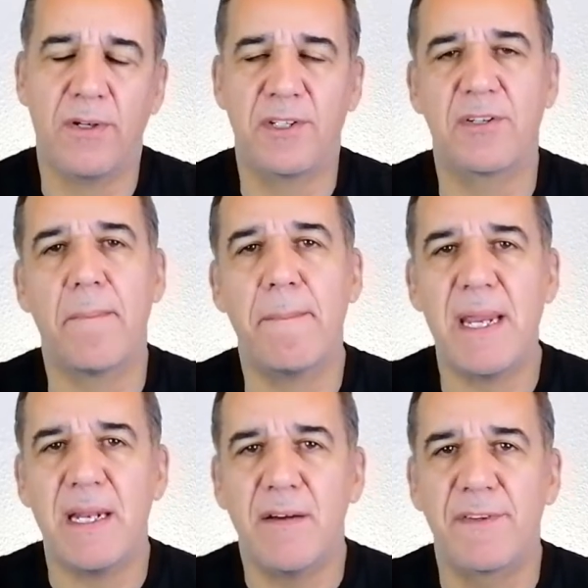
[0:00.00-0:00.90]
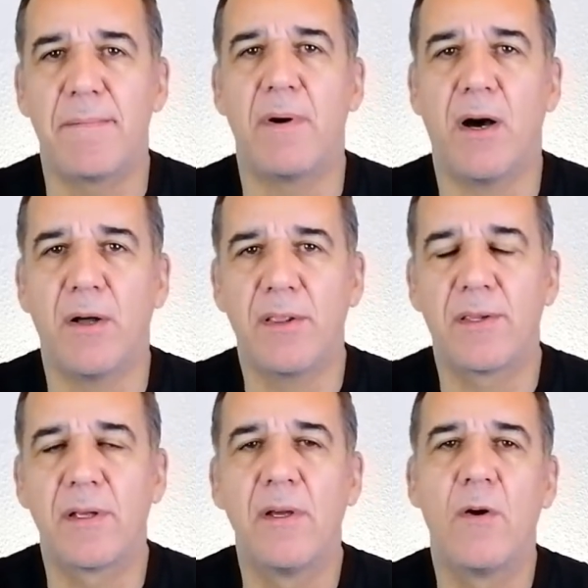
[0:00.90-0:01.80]
So the mid of the
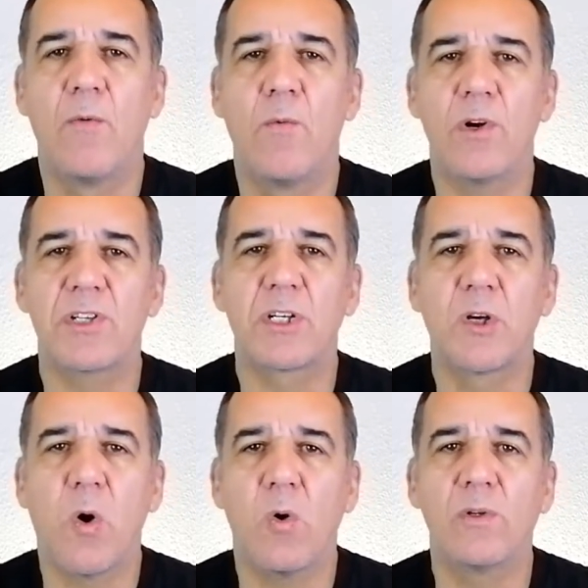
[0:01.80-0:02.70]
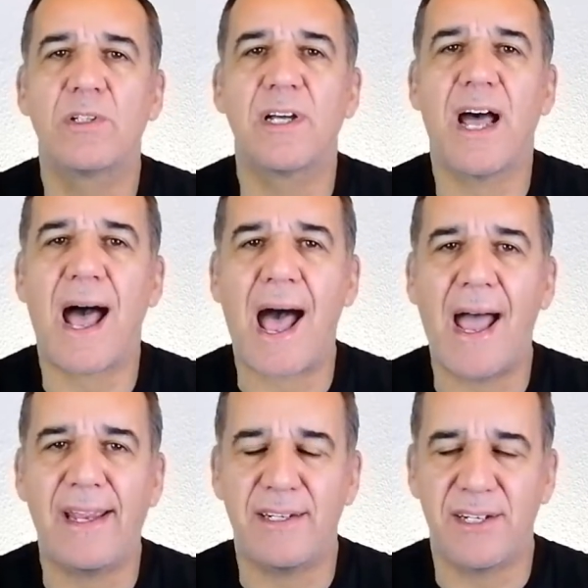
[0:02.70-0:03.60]
month was called
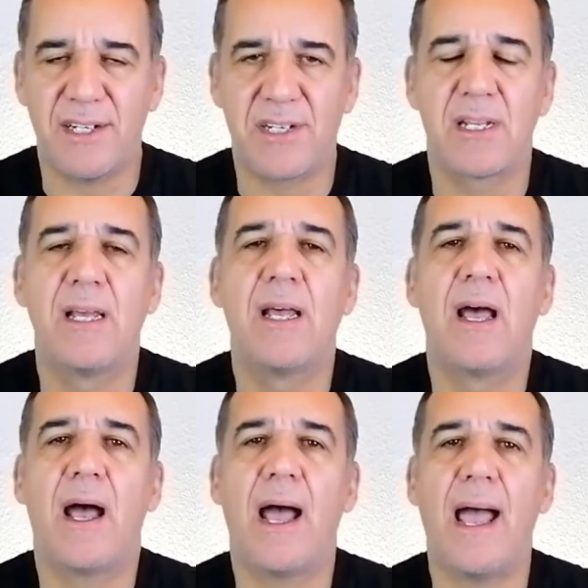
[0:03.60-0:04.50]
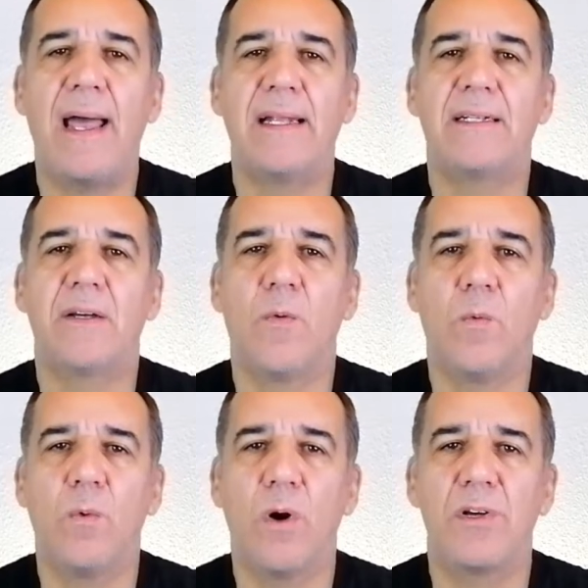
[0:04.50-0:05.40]
Ides and
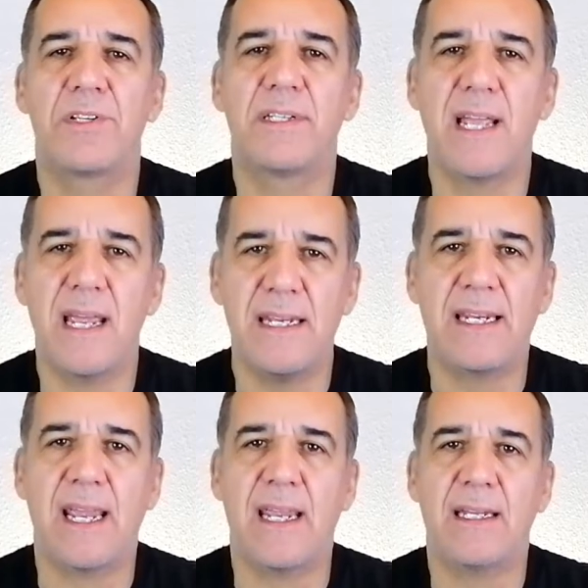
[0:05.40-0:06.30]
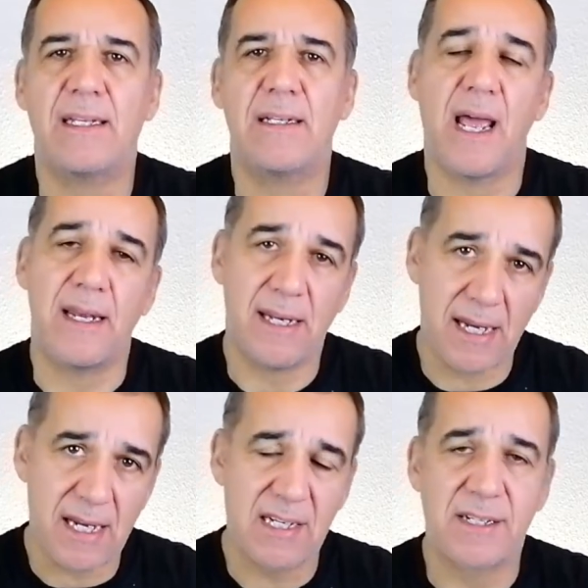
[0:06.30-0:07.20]
was dedicated, and
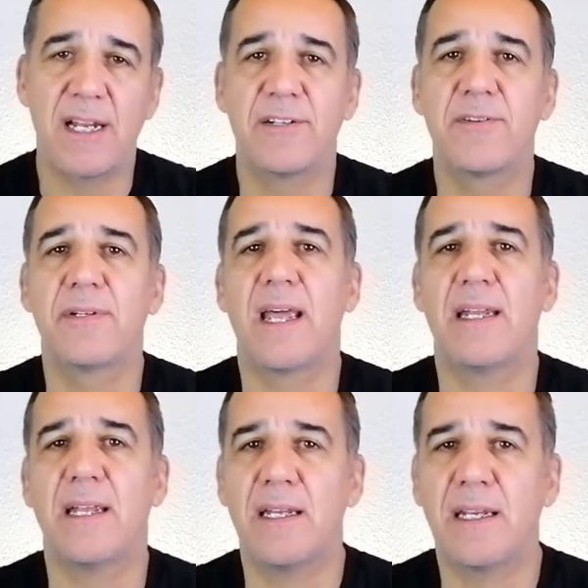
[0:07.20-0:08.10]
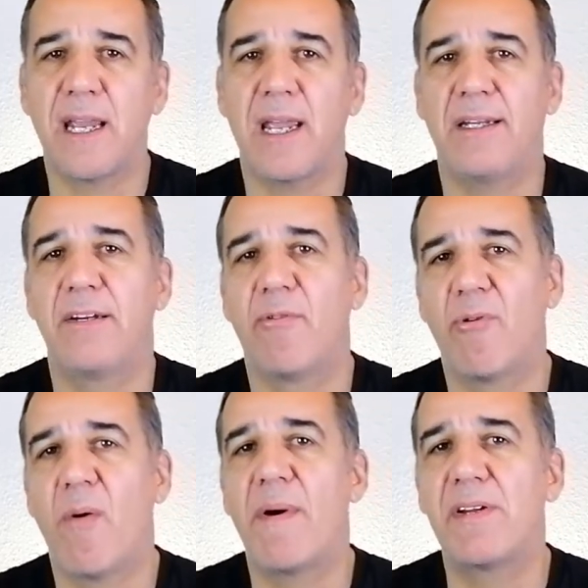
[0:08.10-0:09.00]
is still today dedicated, to
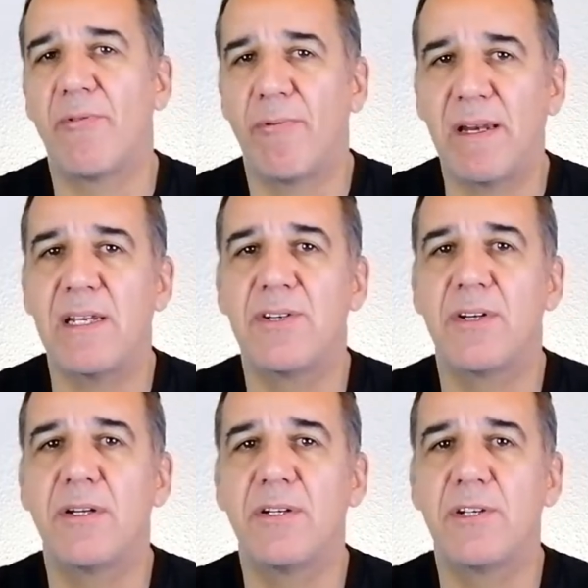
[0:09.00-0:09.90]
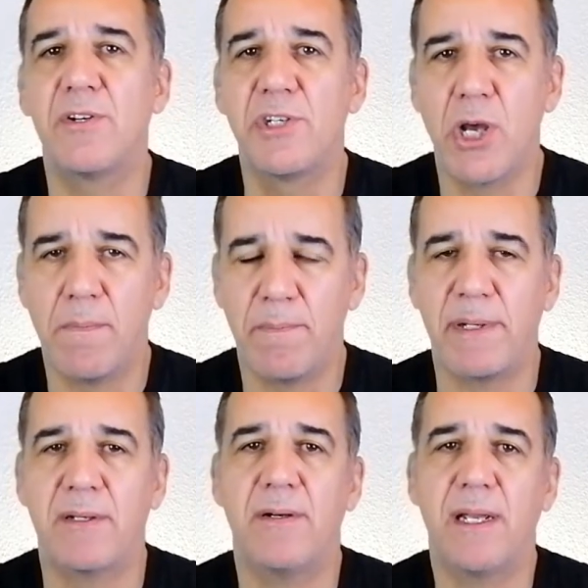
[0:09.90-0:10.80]
Roman religion, to
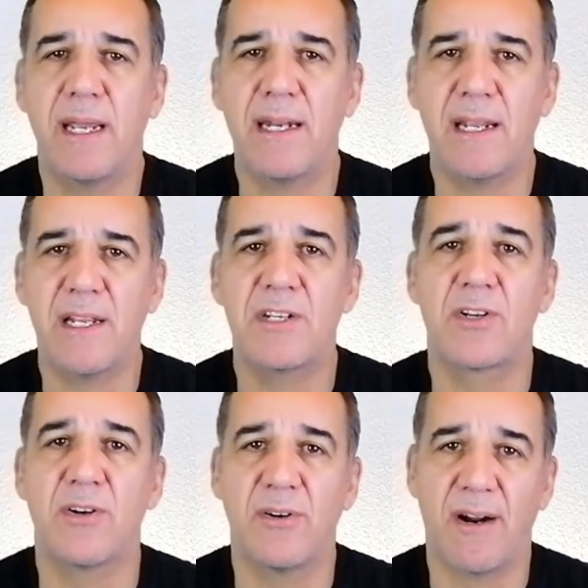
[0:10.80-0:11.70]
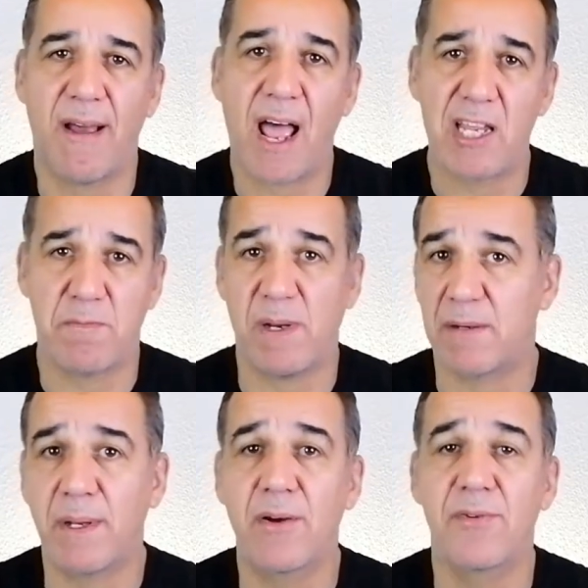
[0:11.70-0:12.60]
Jupiter in his solar
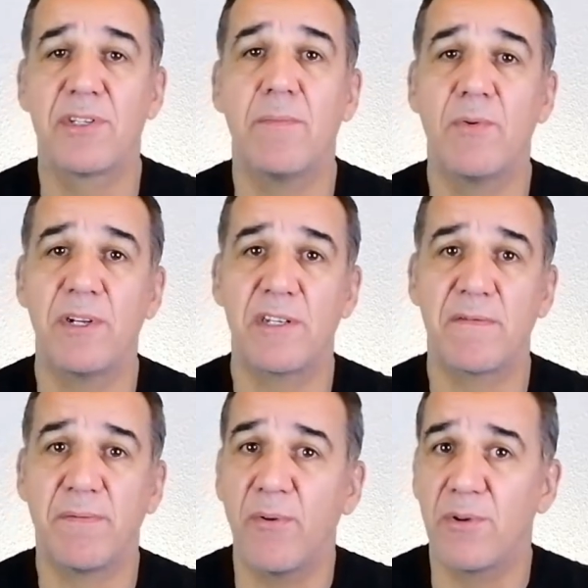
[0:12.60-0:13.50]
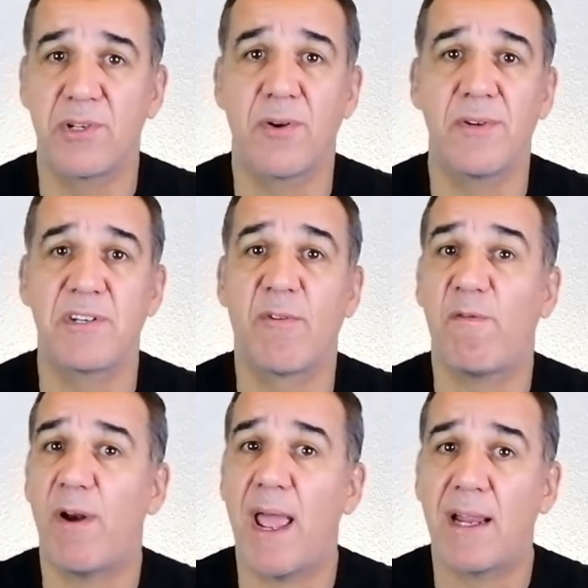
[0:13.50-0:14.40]
aspect, because the moon is full, so it's
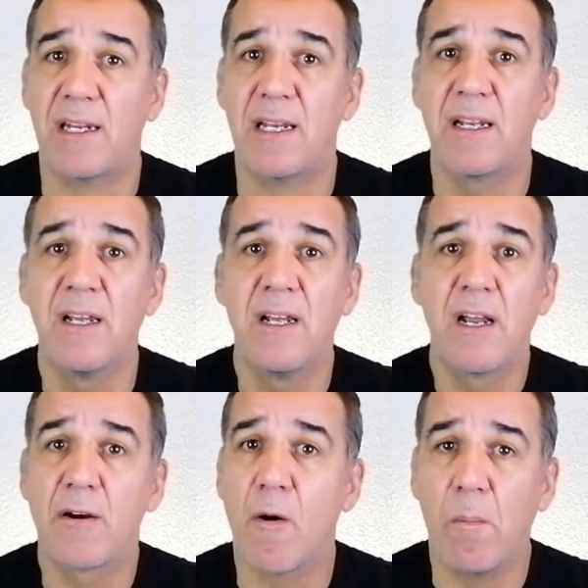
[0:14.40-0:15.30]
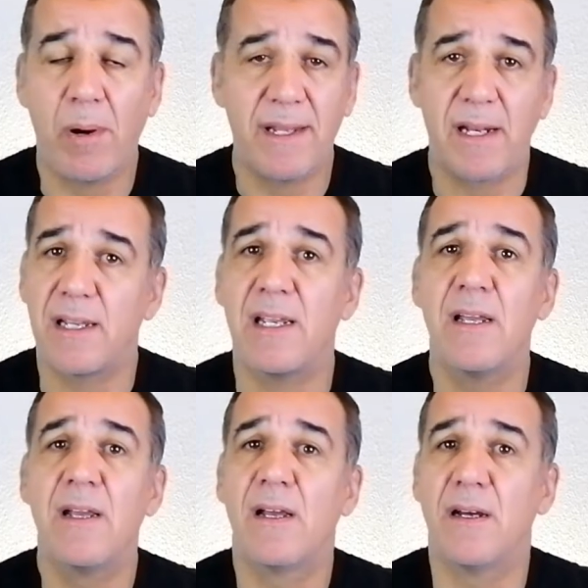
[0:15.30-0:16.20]
reflecting
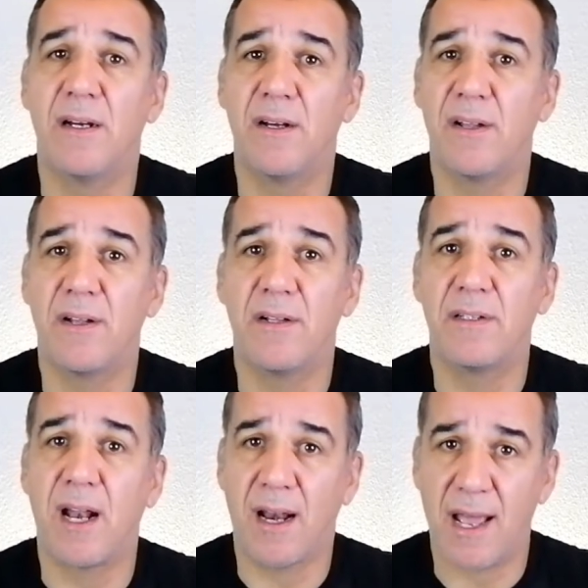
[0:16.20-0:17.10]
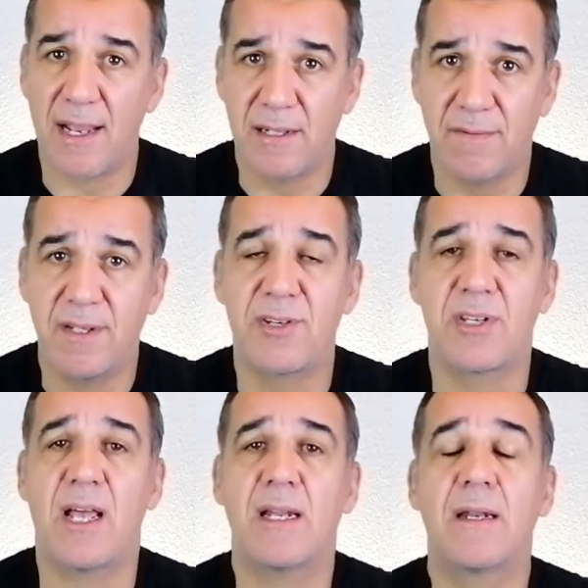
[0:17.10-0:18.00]
completely the light of the
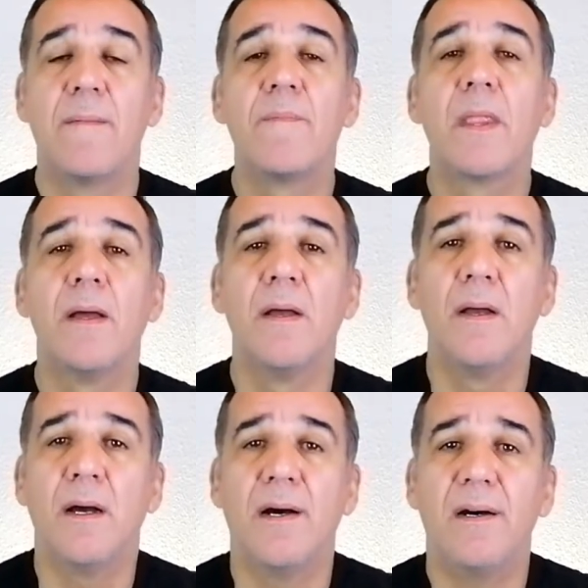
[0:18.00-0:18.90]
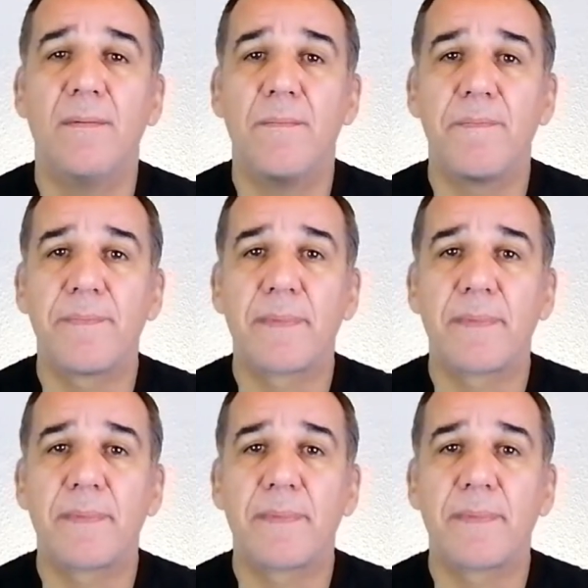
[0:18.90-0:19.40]
sun. The